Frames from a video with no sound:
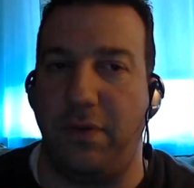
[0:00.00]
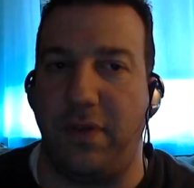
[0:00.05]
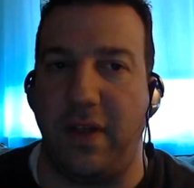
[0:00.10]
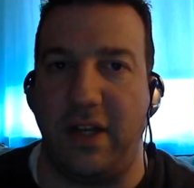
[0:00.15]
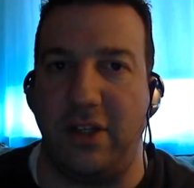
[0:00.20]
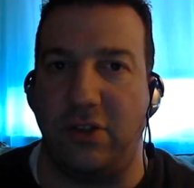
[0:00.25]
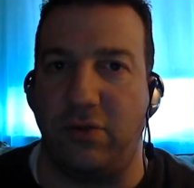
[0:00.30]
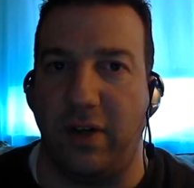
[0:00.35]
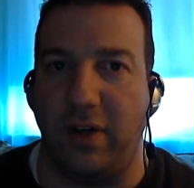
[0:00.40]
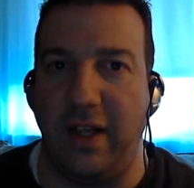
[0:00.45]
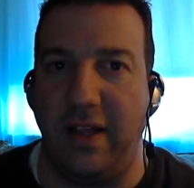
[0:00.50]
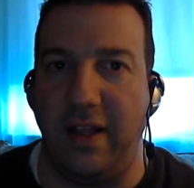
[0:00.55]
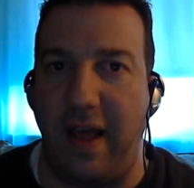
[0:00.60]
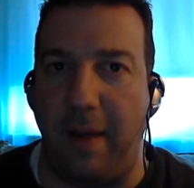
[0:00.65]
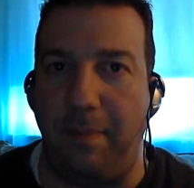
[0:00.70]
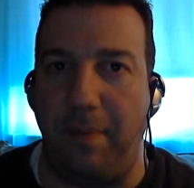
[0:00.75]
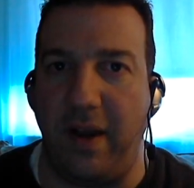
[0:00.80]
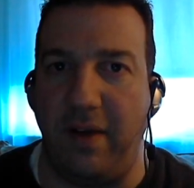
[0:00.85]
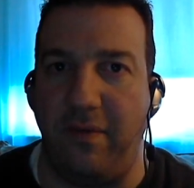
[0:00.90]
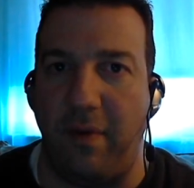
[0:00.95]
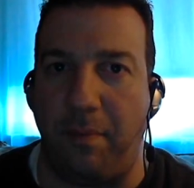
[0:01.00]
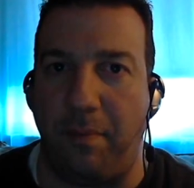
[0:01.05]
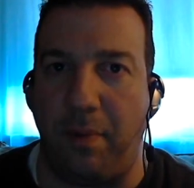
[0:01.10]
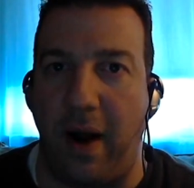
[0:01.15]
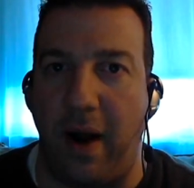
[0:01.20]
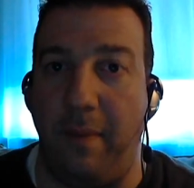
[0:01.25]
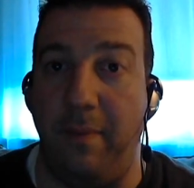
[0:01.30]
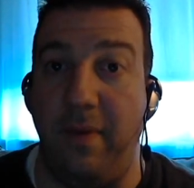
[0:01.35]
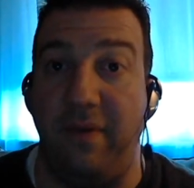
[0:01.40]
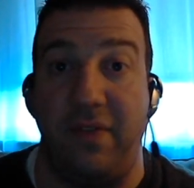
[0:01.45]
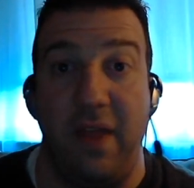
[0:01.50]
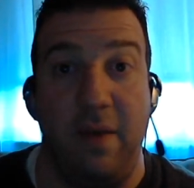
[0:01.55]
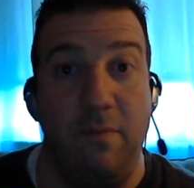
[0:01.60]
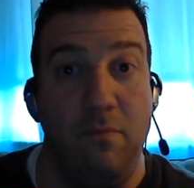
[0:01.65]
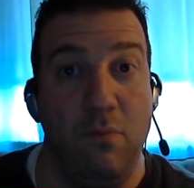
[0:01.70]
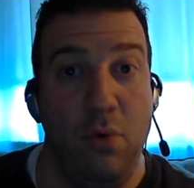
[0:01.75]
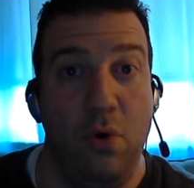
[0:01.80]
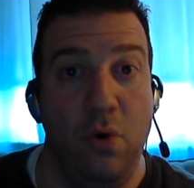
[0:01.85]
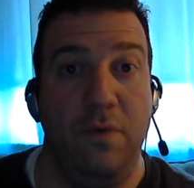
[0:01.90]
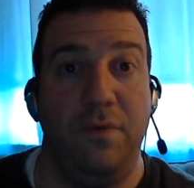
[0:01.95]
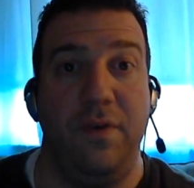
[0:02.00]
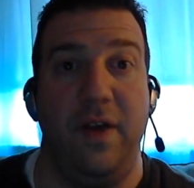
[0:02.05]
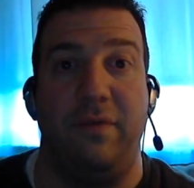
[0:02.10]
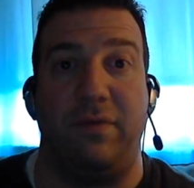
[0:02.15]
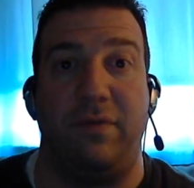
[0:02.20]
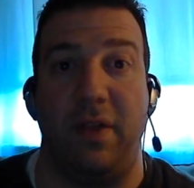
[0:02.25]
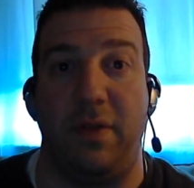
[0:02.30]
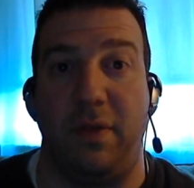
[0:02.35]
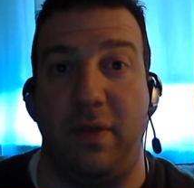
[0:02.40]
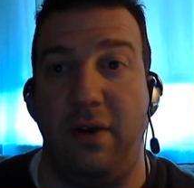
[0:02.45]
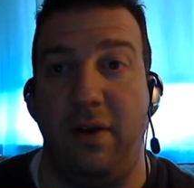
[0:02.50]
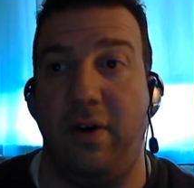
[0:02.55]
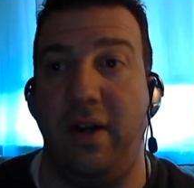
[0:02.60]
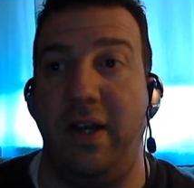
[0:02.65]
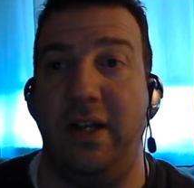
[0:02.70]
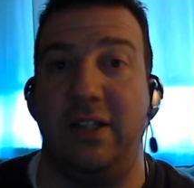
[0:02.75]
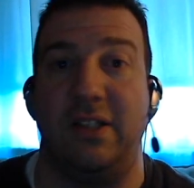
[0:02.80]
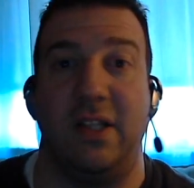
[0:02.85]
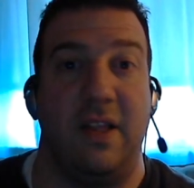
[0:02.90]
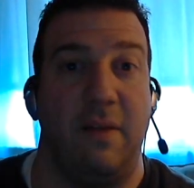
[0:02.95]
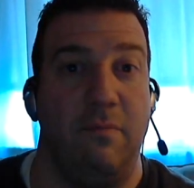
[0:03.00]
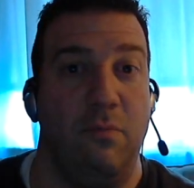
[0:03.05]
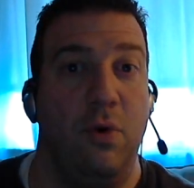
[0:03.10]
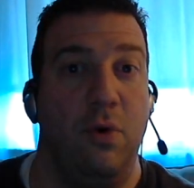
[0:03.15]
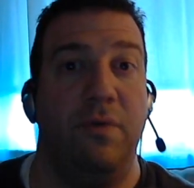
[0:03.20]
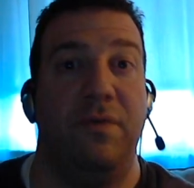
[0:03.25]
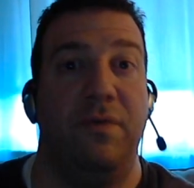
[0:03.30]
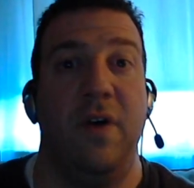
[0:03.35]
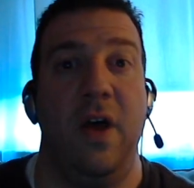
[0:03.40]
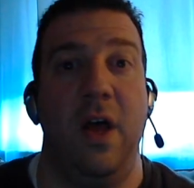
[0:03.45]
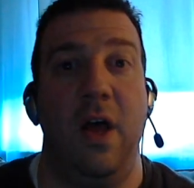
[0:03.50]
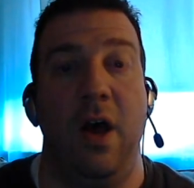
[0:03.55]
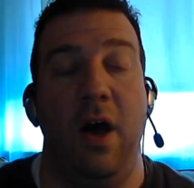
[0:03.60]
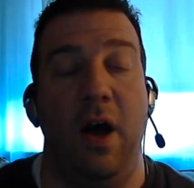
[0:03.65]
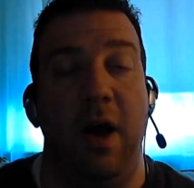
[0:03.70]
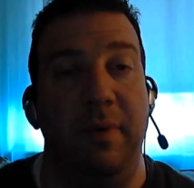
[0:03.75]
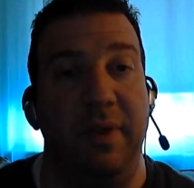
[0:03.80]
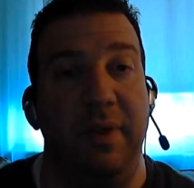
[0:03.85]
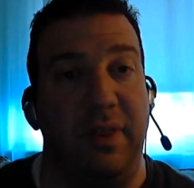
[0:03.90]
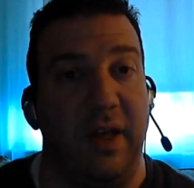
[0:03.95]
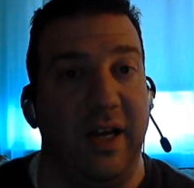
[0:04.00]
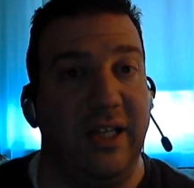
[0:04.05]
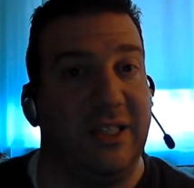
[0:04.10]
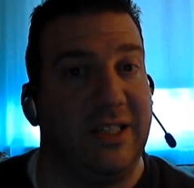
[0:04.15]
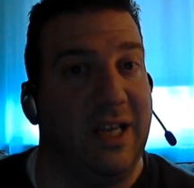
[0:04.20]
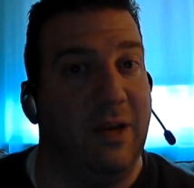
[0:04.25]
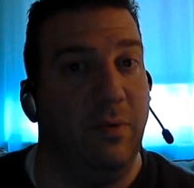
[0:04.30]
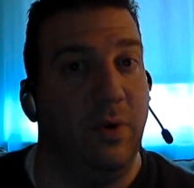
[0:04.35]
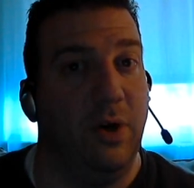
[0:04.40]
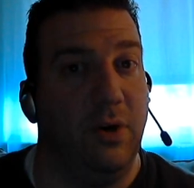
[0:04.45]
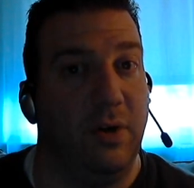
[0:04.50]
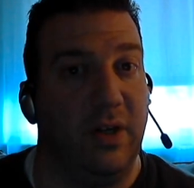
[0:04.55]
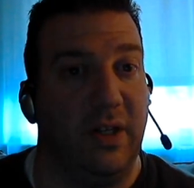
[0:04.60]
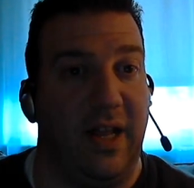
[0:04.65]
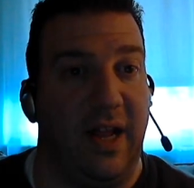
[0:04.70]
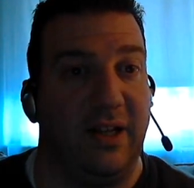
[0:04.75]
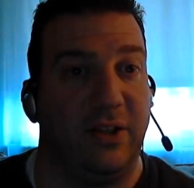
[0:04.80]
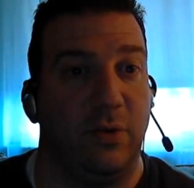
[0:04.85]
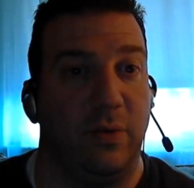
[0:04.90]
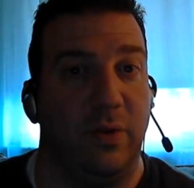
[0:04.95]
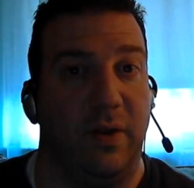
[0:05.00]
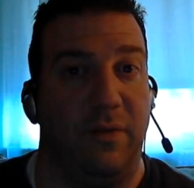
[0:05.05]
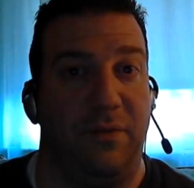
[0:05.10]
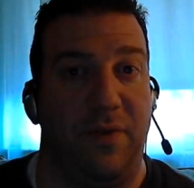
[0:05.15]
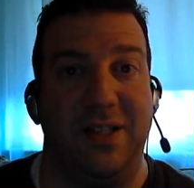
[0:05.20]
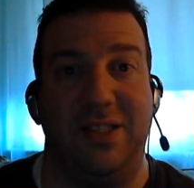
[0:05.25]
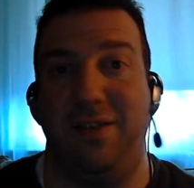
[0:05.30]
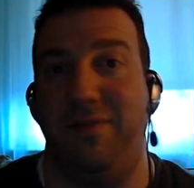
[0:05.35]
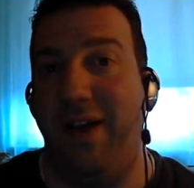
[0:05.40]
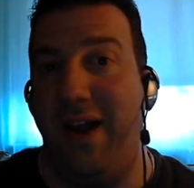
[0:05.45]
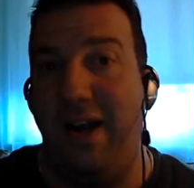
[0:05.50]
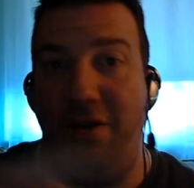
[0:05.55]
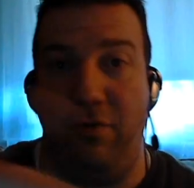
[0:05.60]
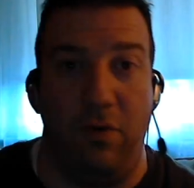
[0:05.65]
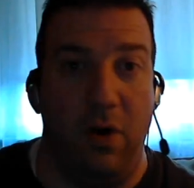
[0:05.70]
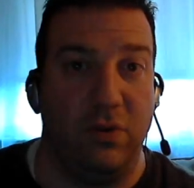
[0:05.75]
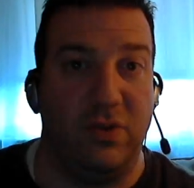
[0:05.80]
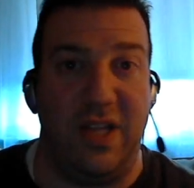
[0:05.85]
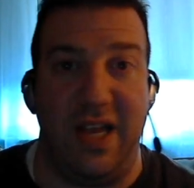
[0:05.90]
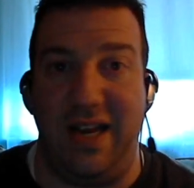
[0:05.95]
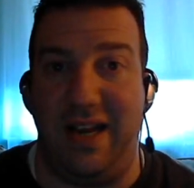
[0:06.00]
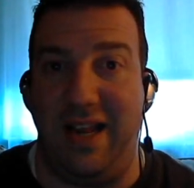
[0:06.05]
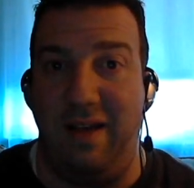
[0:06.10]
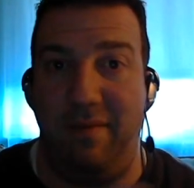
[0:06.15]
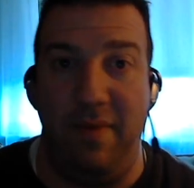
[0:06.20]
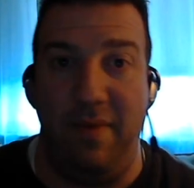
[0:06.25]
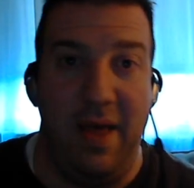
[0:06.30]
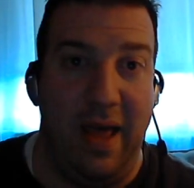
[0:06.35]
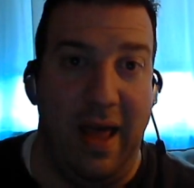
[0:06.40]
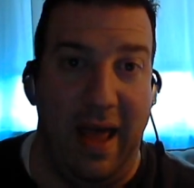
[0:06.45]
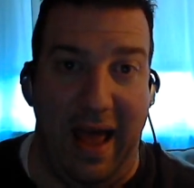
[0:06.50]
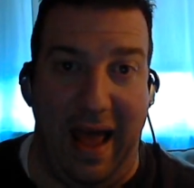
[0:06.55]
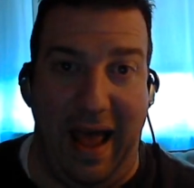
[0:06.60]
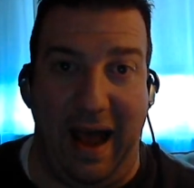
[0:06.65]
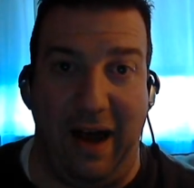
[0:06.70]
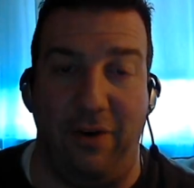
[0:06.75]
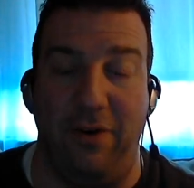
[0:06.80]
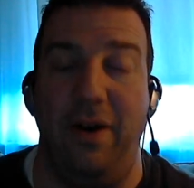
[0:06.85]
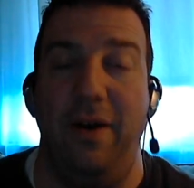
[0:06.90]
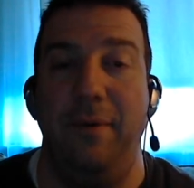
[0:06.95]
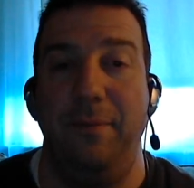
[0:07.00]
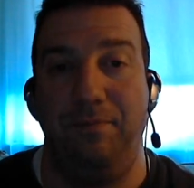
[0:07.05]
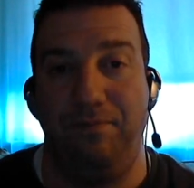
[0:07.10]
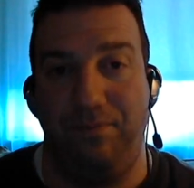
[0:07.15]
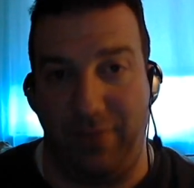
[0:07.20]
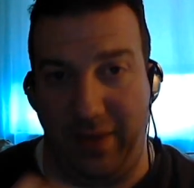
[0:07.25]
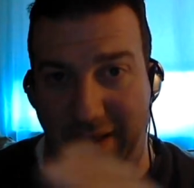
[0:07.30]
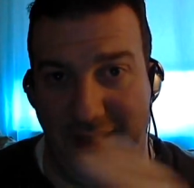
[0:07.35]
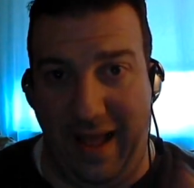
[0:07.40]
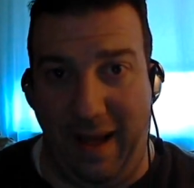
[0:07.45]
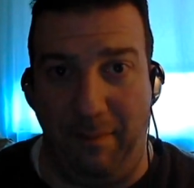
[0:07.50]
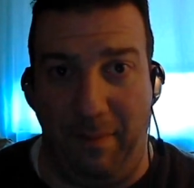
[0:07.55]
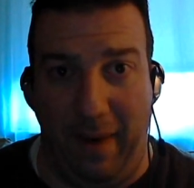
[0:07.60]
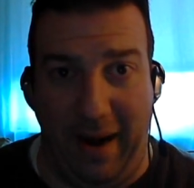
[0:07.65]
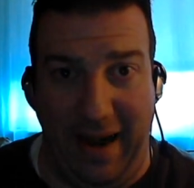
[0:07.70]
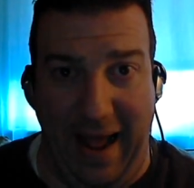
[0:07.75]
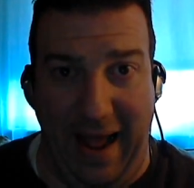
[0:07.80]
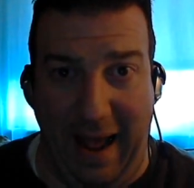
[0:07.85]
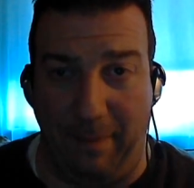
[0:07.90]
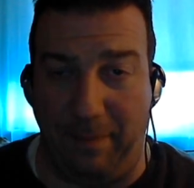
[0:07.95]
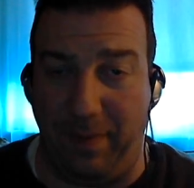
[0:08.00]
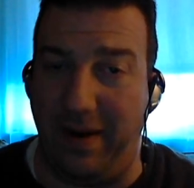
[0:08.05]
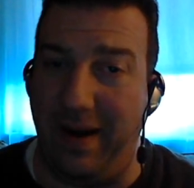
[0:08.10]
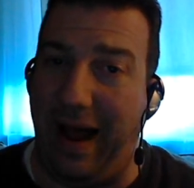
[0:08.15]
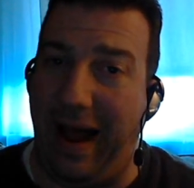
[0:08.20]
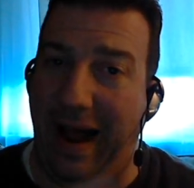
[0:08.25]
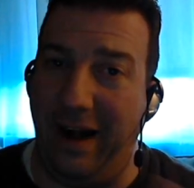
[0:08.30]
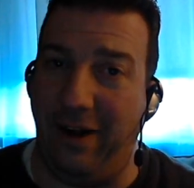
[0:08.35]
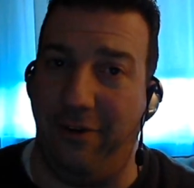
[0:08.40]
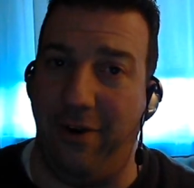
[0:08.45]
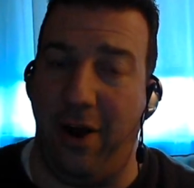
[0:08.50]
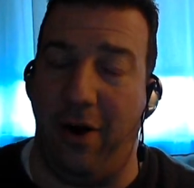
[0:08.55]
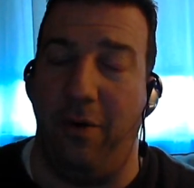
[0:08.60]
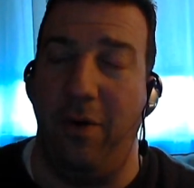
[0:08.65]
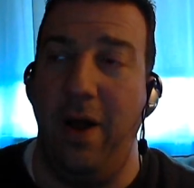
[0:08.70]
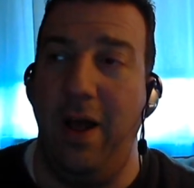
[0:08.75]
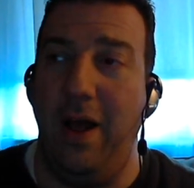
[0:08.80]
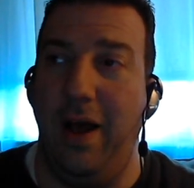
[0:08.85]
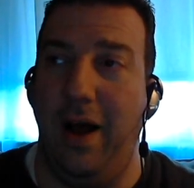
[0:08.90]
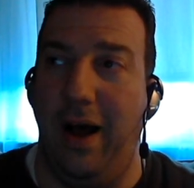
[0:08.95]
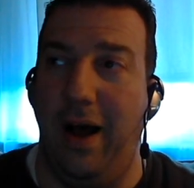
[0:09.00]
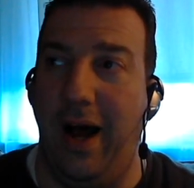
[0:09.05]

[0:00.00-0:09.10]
don't think is really that big of a problem. If the theory is that they move Matthias Kiwanuka down to a defensive end and rotate him out, that might happen. I don't know.